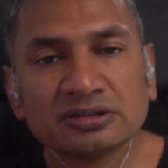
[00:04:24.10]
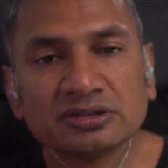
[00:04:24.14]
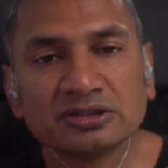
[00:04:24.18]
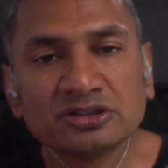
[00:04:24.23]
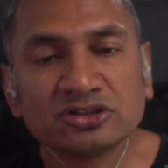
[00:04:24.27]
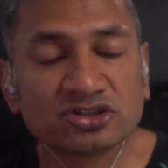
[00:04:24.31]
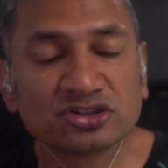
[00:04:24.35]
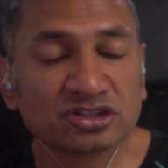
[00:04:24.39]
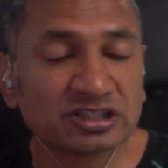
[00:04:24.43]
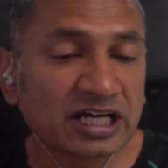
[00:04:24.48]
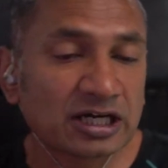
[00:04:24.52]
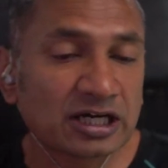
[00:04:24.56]

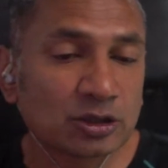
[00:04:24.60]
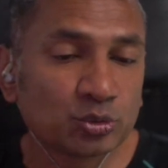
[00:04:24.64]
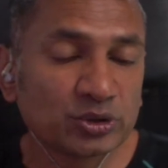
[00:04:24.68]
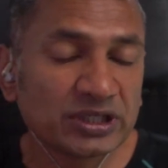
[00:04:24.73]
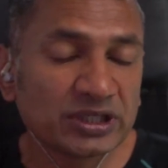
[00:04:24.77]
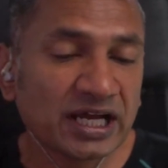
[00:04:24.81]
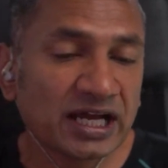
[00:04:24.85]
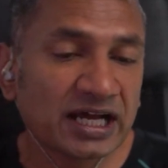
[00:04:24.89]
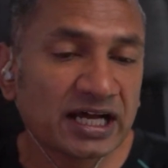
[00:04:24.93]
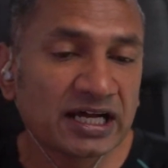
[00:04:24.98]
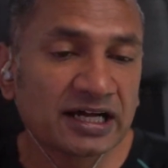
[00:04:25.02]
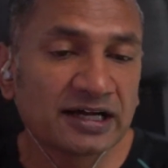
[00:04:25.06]
So now we
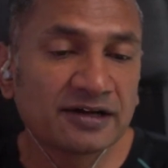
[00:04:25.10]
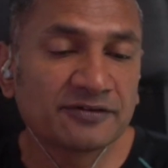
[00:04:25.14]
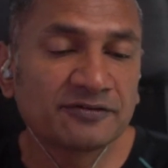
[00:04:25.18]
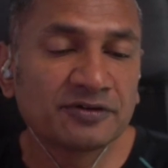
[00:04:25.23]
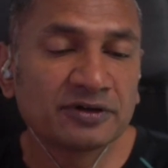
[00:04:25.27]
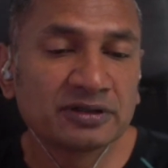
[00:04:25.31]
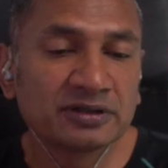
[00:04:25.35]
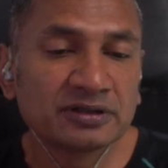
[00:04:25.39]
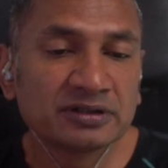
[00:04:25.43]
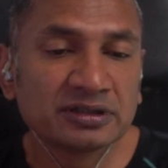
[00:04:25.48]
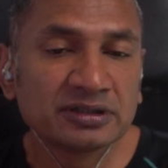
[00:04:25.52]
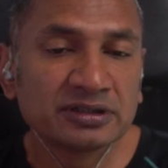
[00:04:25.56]
have
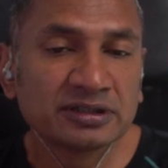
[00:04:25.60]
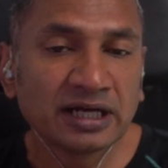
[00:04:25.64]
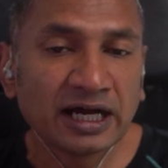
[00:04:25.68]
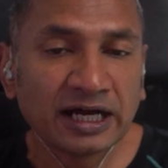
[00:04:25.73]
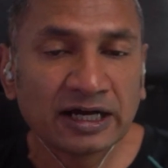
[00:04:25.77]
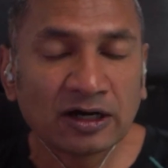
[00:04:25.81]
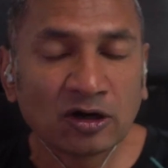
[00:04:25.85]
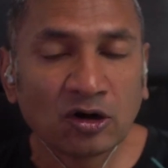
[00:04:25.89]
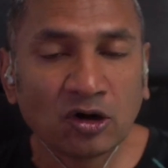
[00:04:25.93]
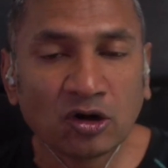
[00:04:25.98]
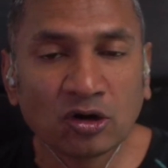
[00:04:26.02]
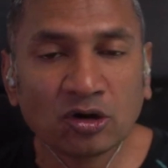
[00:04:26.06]
a
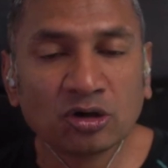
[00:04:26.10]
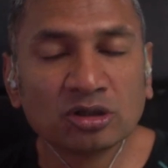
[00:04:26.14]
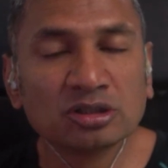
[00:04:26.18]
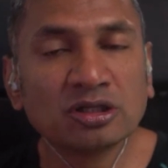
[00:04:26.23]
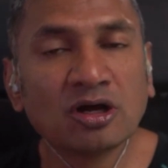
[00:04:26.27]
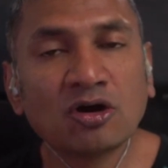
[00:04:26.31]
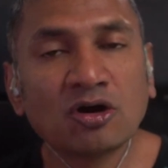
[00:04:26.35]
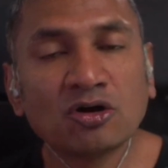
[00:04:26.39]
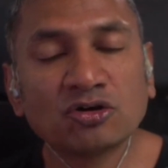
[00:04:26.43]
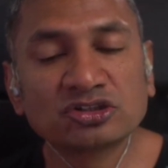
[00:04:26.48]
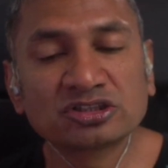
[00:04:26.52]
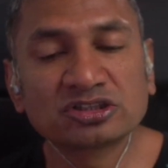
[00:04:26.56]
whole
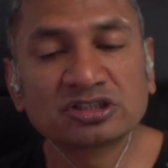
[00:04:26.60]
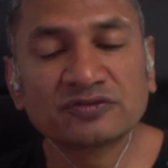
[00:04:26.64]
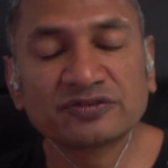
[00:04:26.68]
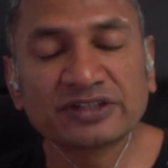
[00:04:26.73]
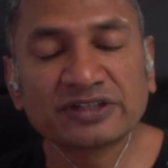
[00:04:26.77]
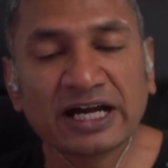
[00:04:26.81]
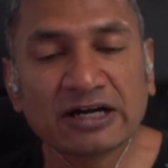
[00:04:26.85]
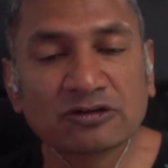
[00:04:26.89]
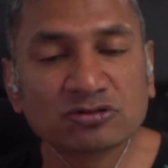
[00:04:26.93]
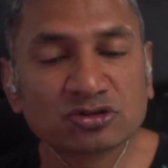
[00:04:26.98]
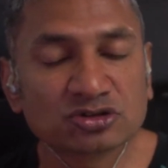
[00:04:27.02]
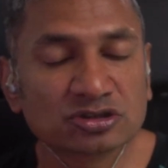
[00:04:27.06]
host of
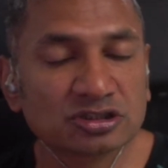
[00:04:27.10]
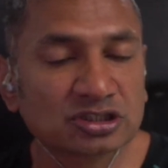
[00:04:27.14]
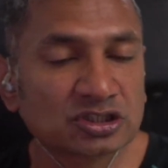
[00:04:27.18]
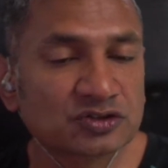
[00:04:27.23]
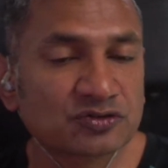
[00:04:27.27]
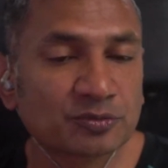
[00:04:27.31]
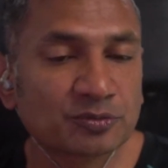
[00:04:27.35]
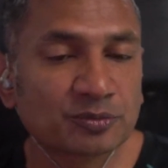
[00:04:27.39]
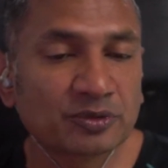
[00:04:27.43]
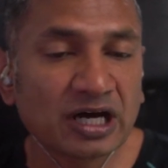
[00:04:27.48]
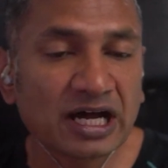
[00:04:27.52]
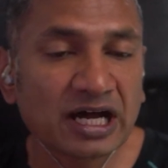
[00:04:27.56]
councillors
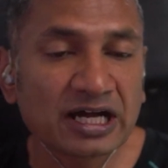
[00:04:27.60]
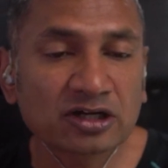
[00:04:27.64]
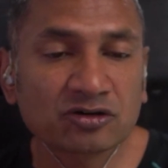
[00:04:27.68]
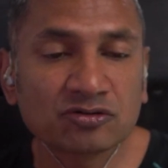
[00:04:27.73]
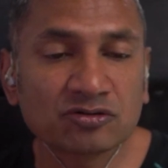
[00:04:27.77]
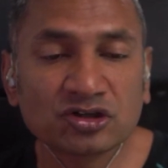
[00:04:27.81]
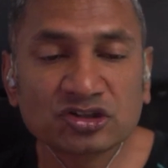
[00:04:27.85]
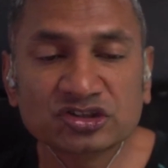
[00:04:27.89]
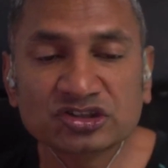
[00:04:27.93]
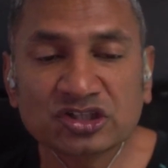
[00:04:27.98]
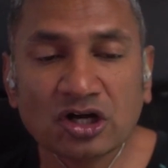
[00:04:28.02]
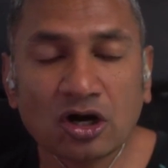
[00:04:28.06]
from
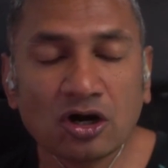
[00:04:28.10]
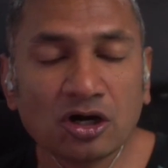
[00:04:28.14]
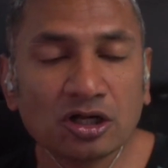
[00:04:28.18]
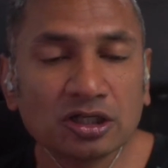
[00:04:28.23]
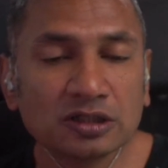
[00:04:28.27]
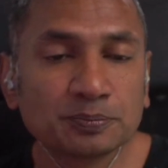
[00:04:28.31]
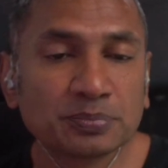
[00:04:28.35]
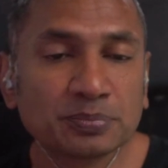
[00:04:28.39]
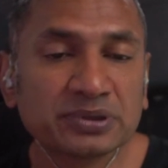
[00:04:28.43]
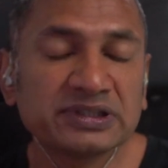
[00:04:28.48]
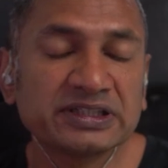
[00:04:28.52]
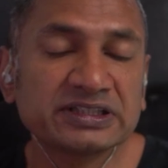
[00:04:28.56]
across all
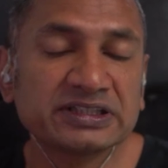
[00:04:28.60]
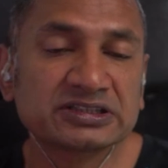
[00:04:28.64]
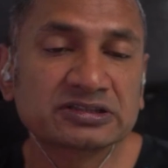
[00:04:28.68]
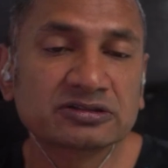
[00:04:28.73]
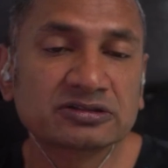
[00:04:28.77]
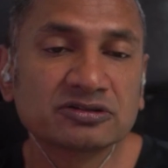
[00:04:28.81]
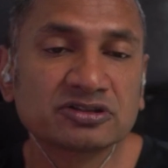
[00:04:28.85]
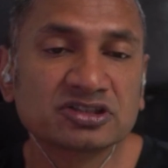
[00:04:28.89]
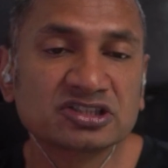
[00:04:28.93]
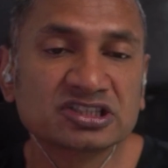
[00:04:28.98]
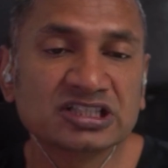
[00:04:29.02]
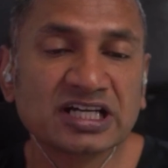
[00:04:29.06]

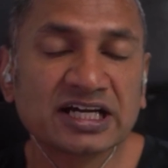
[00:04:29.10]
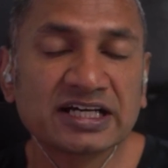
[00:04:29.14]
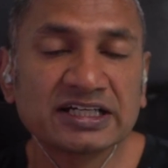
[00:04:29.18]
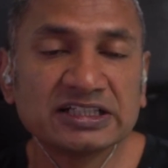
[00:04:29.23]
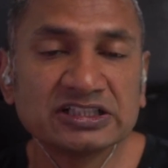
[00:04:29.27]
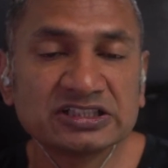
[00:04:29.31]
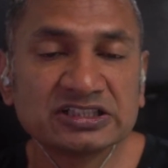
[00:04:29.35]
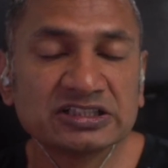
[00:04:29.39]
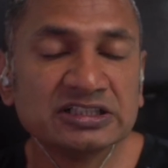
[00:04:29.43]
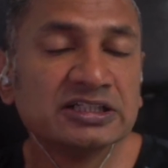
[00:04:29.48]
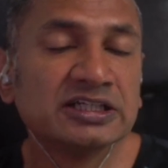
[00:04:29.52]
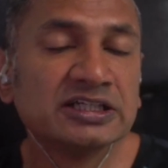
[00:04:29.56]
political
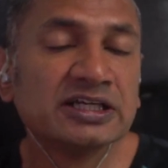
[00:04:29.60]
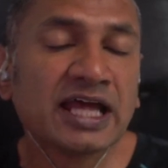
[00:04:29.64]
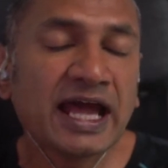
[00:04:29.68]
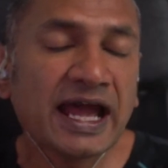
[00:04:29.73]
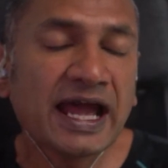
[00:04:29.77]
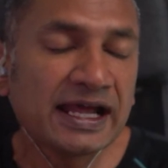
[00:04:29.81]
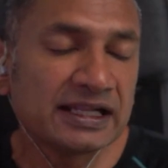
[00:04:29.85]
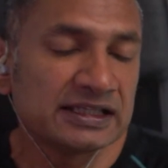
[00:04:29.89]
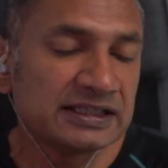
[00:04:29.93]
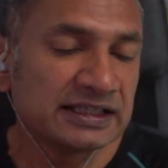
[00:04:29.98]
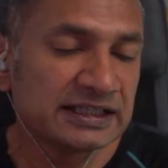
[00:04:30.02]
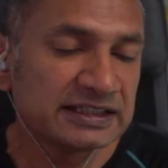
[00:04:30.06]
sides,
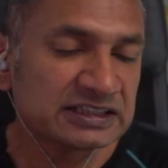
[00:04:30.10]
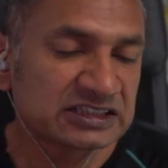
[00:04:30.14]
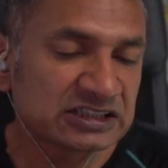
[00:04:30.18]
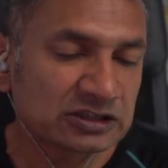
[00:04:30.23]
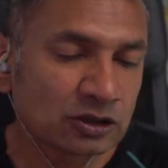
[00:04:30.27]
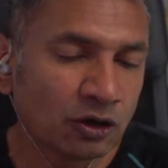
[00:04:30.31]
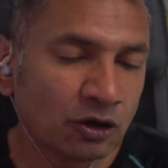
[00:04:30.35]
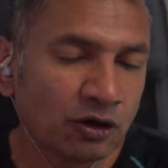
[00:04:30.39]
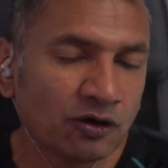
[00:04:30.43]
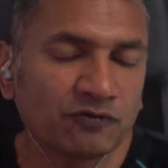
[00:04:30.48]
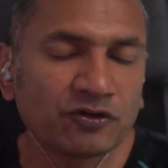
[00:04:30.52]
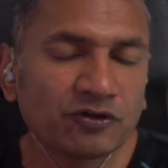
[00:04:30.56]
and this
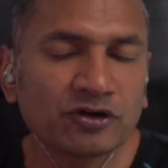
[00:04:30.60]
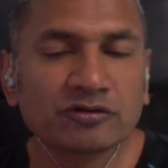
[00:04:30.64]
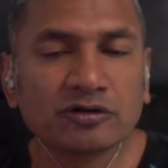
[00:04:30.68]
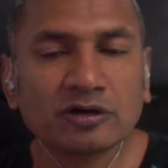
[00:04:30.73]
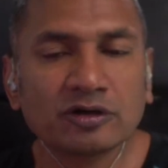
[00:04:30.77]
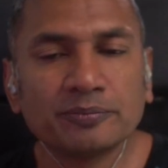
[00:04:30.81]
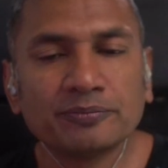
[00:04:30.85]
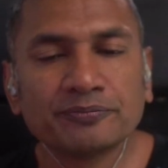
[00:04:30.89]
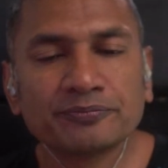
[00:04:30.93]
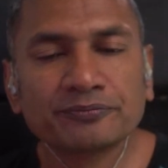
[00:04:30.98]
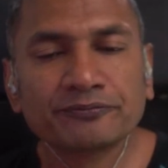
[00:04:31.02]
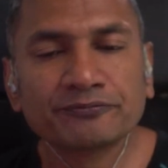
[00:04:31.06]

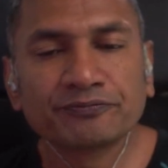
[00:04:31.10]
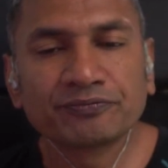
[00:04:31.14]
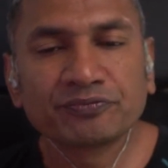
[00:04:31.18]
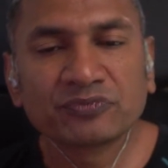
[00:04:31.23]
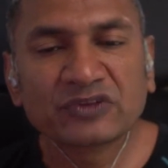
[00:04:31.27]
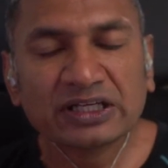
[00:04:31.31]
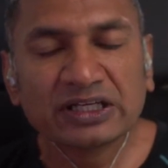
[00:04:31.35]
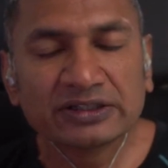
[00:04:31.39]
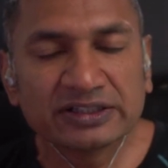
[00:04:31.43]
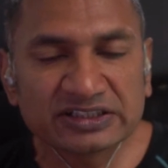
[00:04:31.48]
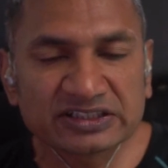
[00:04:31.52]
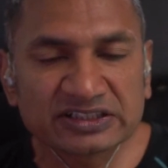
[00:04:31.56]
cover-up,
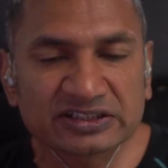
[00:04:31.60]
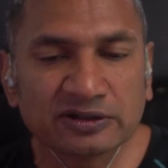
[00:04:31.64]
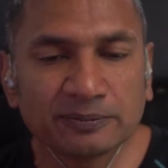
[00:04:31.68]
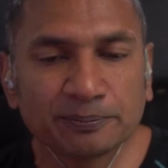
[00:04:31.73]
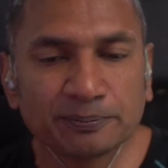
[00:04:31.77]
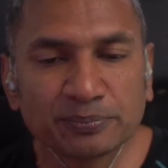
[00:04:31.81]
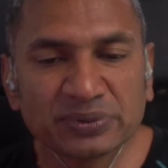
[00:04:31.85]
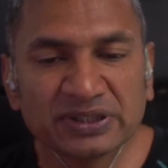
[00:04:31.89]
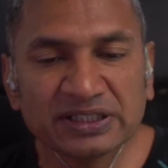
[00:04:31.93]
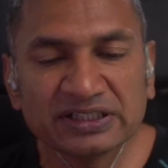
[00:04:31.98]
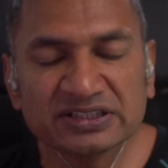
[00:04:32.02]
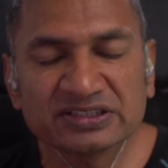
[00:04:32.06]
this
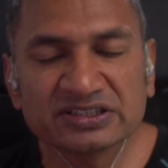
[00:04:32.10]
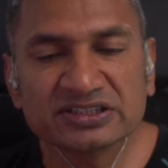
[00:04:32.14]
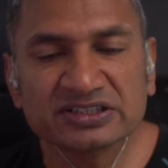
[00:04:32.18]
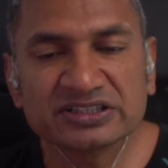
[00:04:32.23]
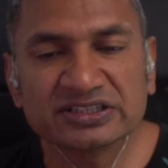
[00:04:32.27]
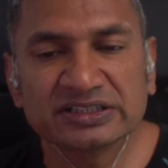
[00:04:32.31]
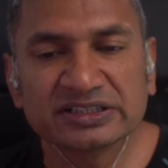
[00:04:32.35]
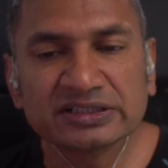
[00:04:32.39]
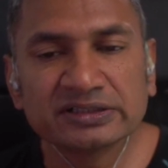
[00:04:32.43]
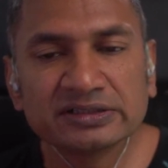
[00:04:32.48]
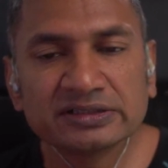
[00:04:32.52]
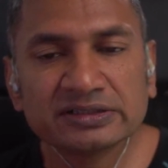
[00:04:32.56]

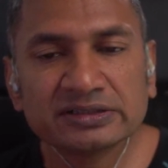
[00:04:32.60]
complicity